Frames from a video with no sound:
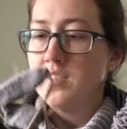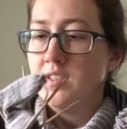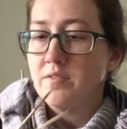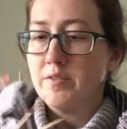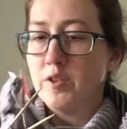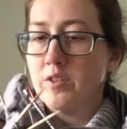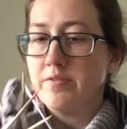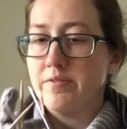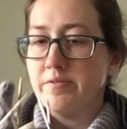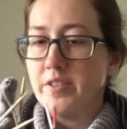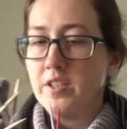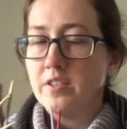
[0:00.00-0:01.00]
4
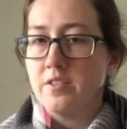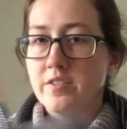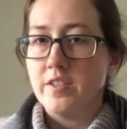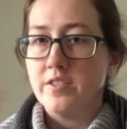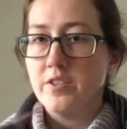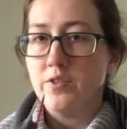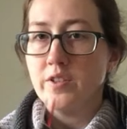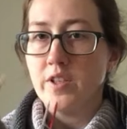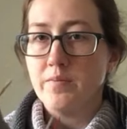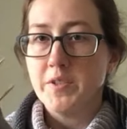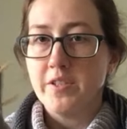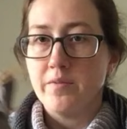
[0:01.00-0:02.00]
fingers and 2
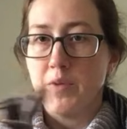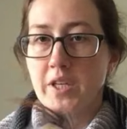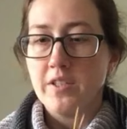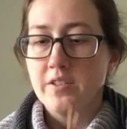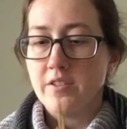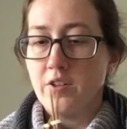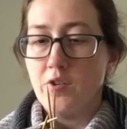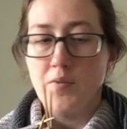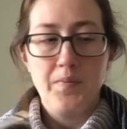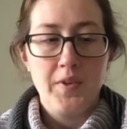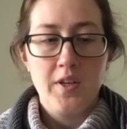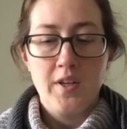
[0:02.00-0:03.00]
thumbs to make, so
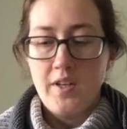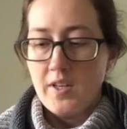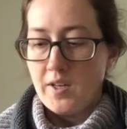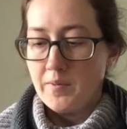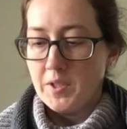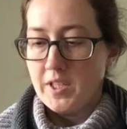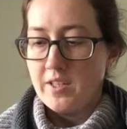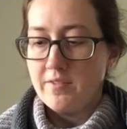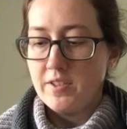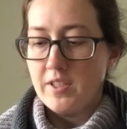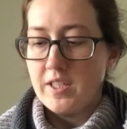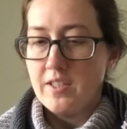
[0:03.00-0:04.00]
I'm going to have a
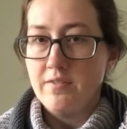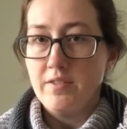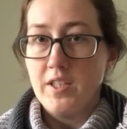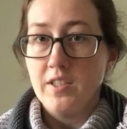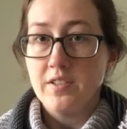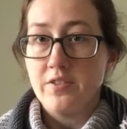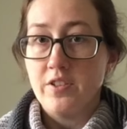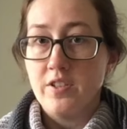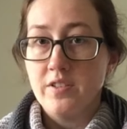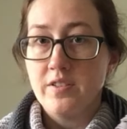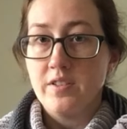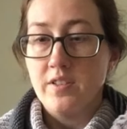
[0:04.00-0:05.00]
lot of
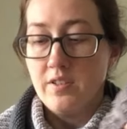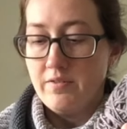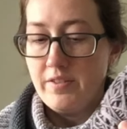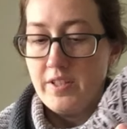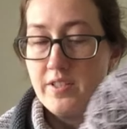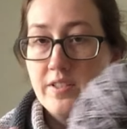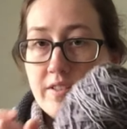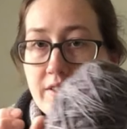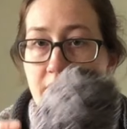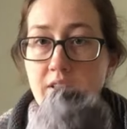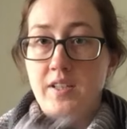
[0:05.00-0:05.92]
extras of this.